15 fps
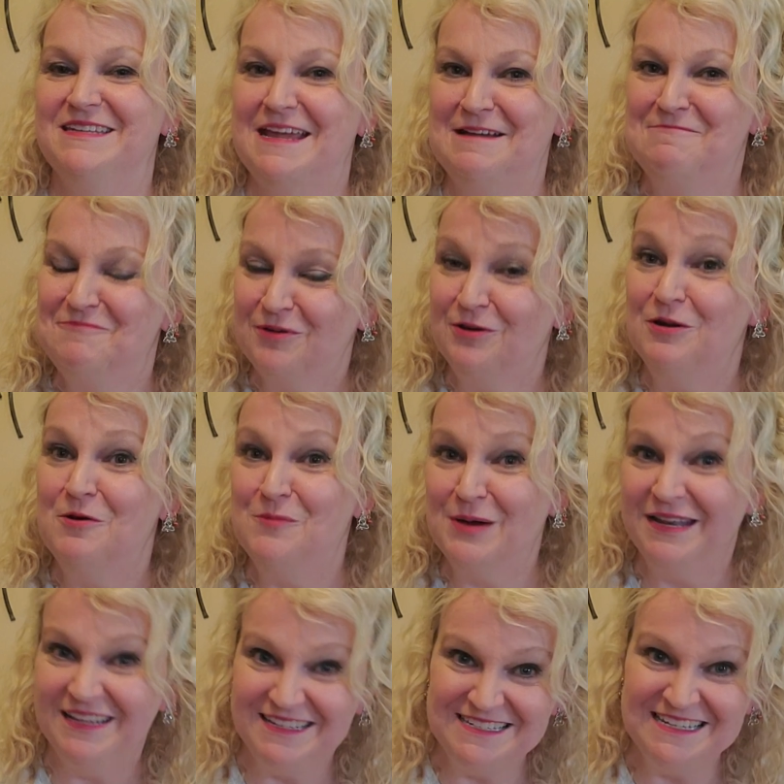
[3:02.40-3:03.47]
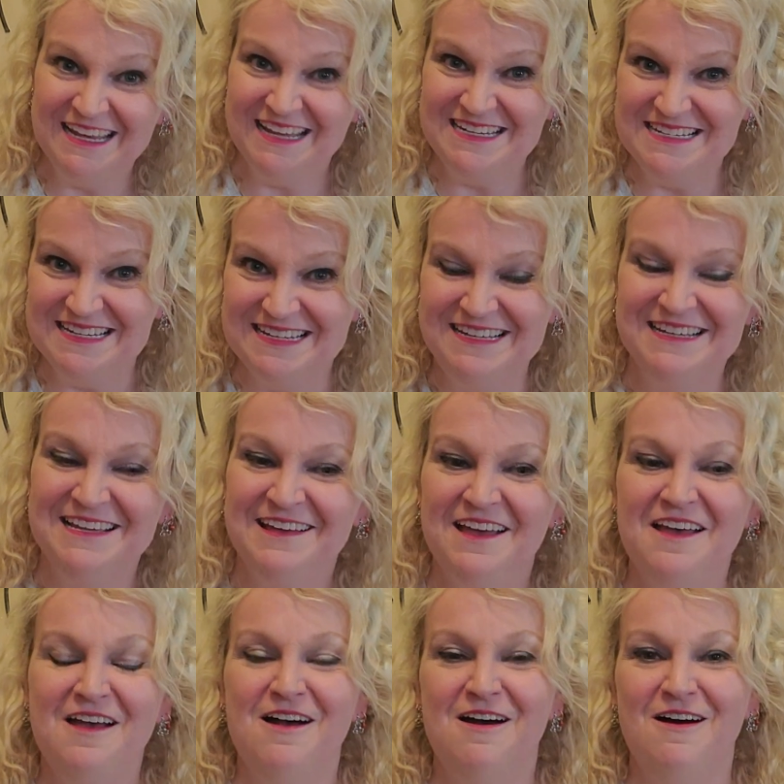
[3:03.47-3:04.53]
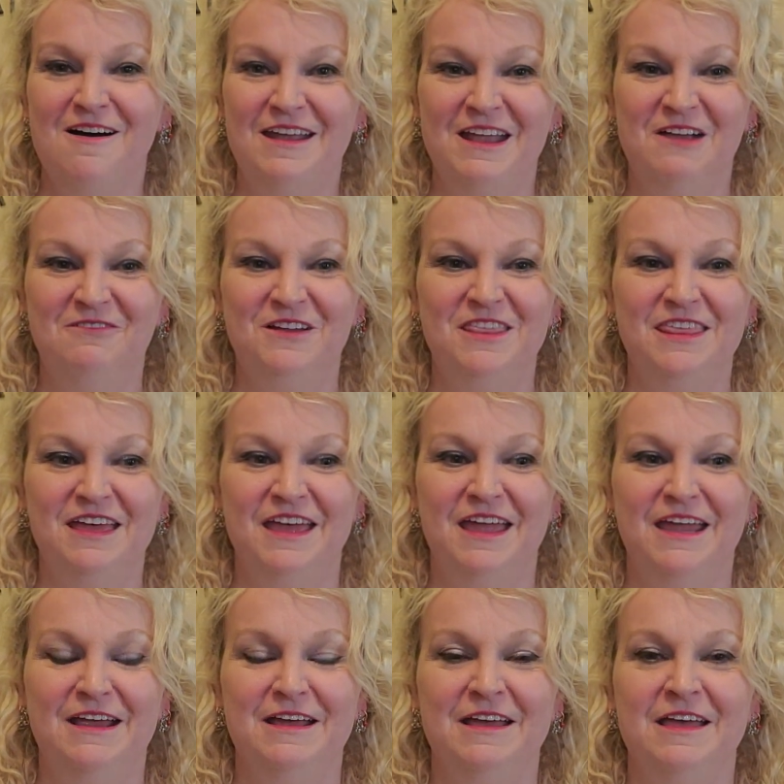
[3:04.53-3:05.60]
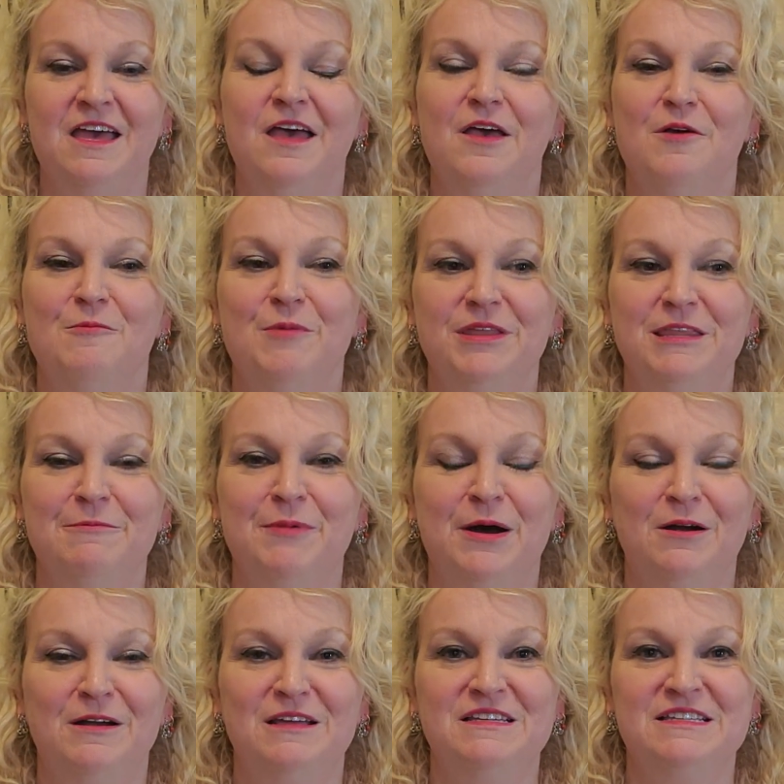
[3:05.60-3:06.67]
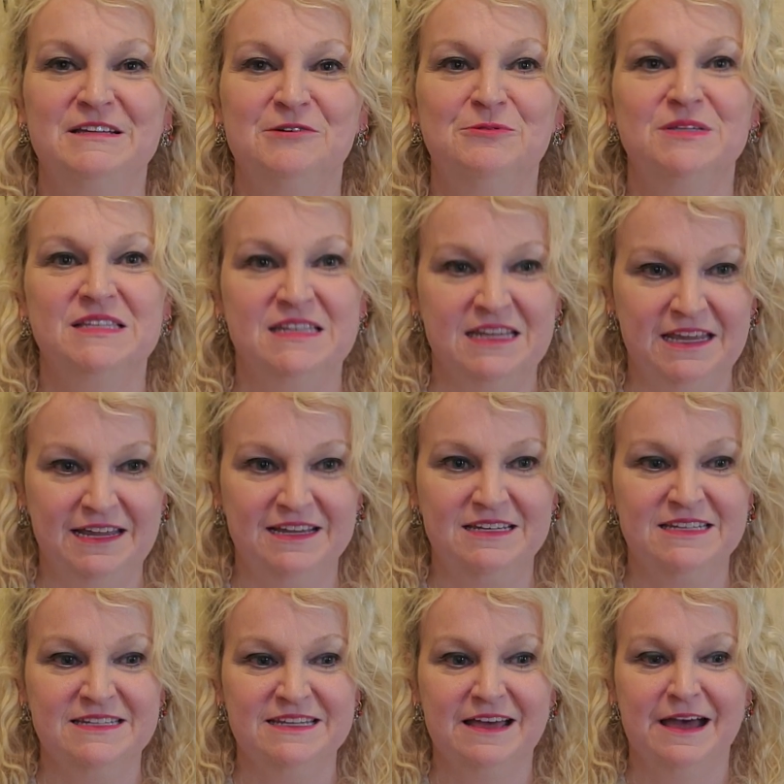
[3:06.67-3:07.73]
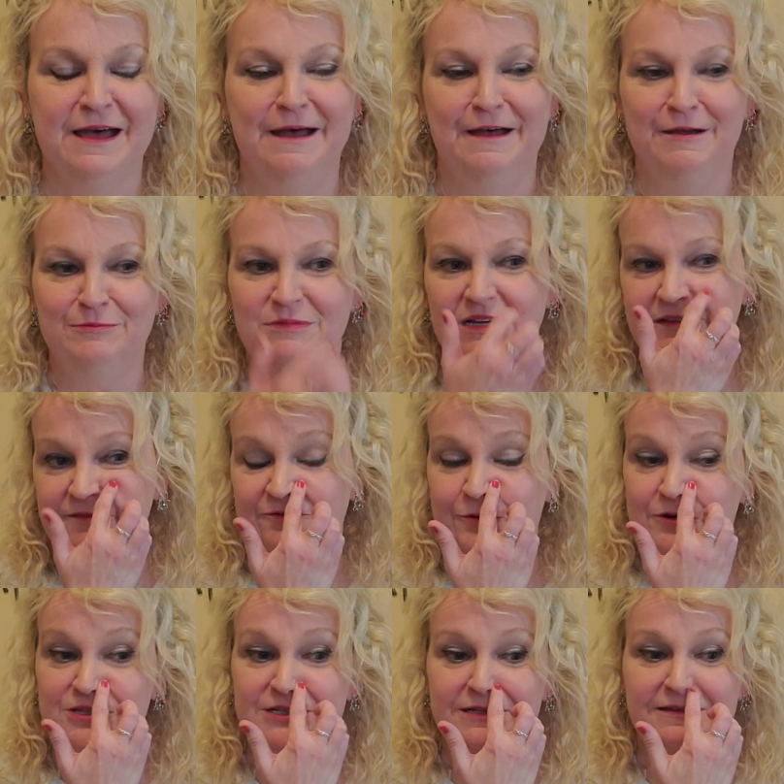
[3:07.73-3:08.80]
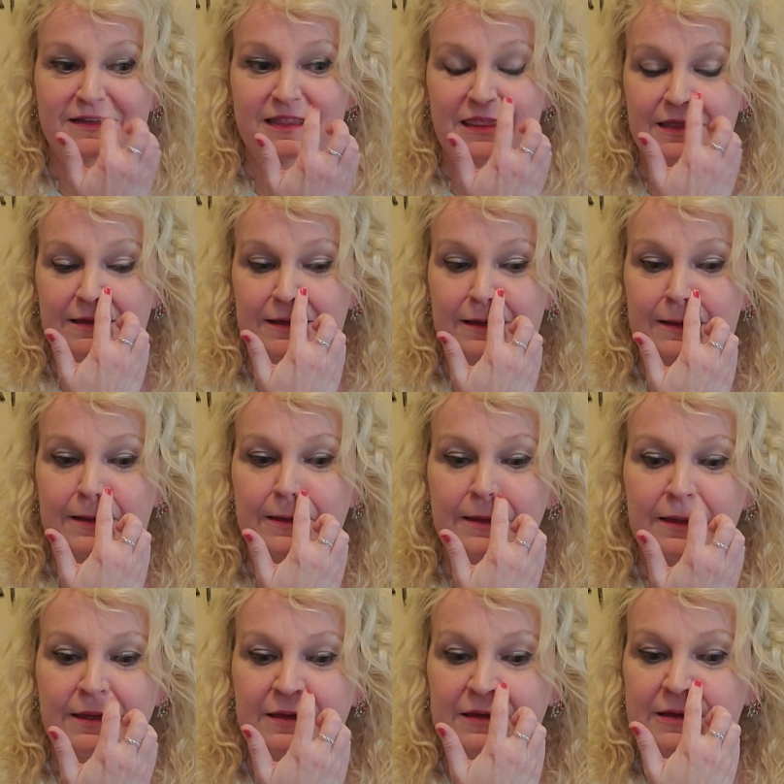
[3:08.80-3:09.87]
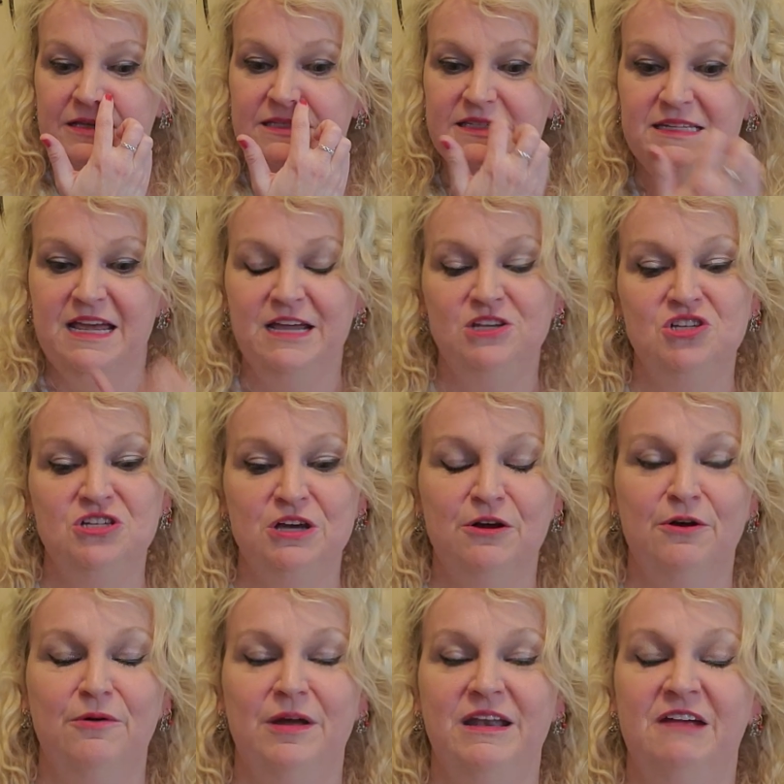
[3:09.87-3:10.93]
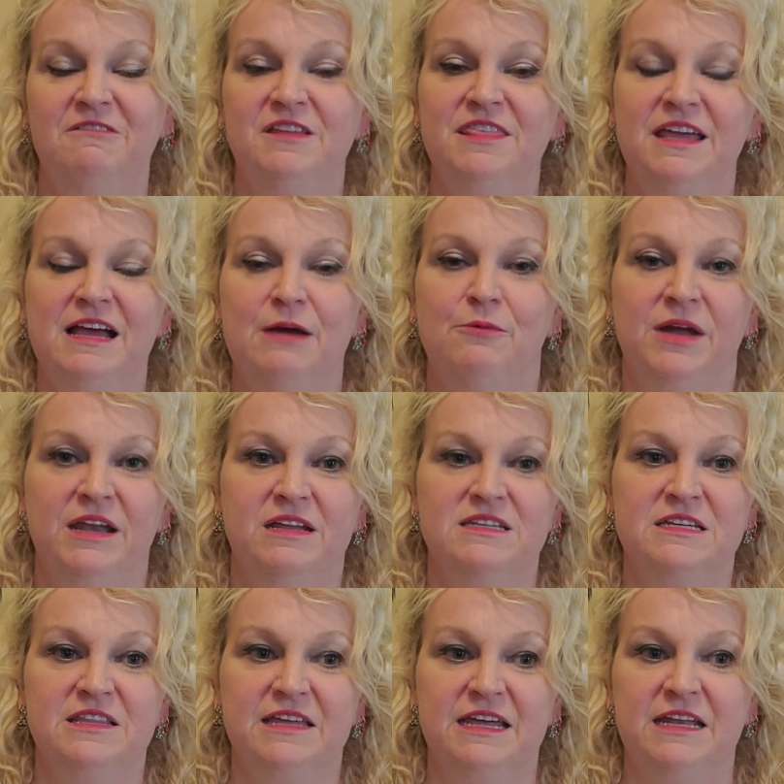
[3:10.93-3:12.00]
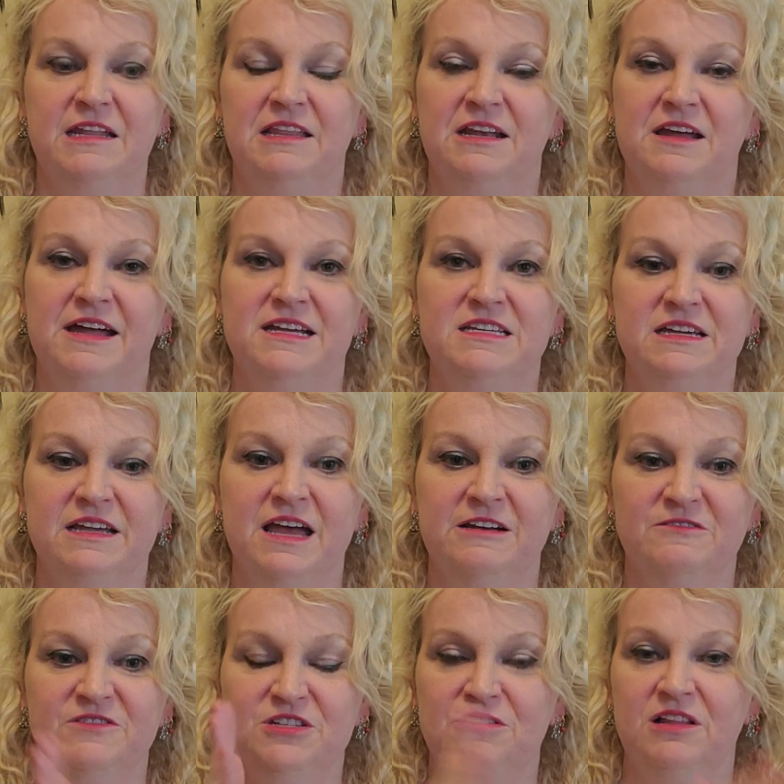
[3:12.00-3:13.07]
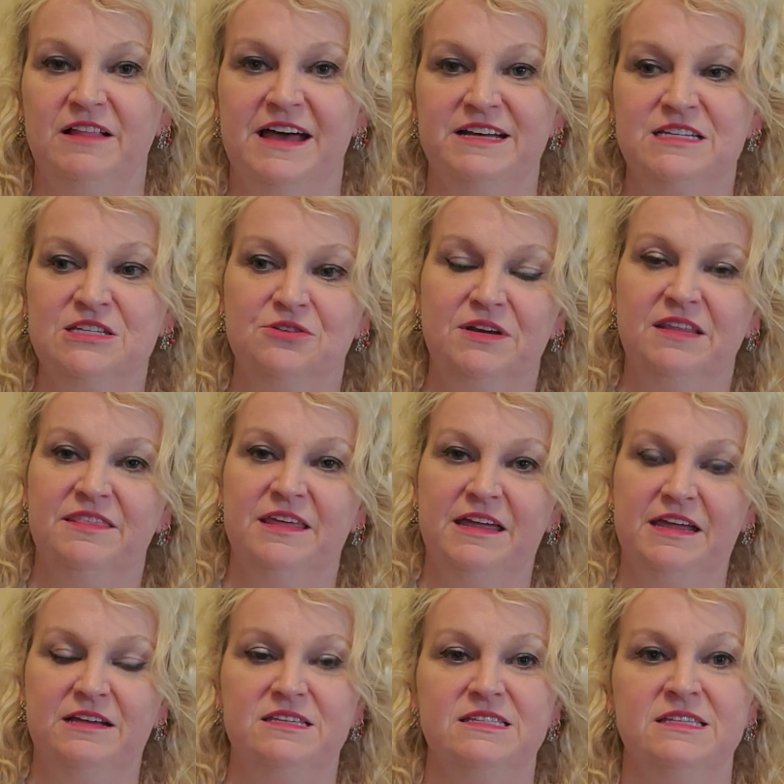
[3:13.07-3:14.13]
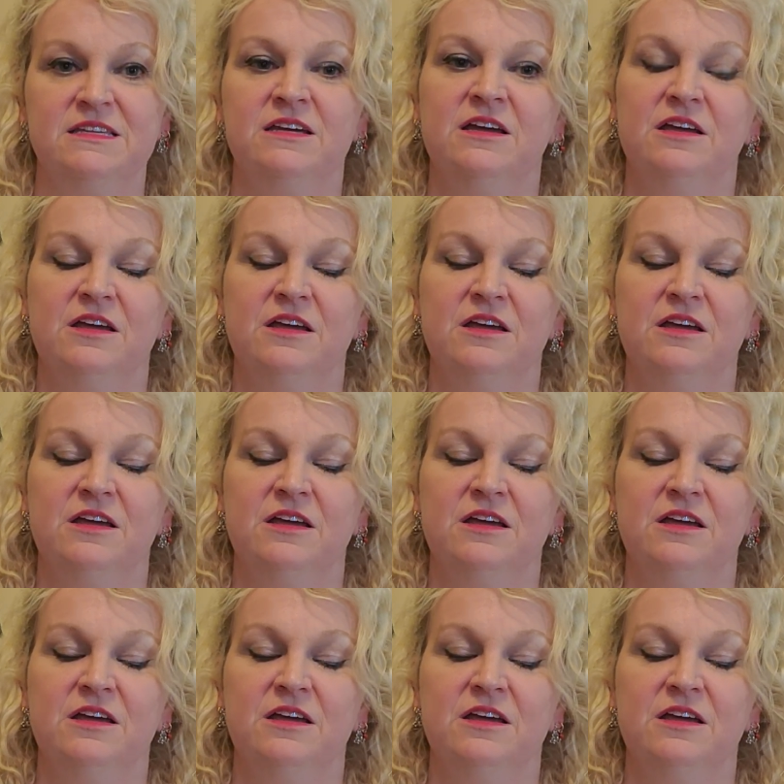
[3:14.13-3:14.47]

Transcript: damper, no pun intended, on everything. But the party still was neat. Um, unfortunately, the stage show and everything, I waited till the end of the night to kind of do the last three things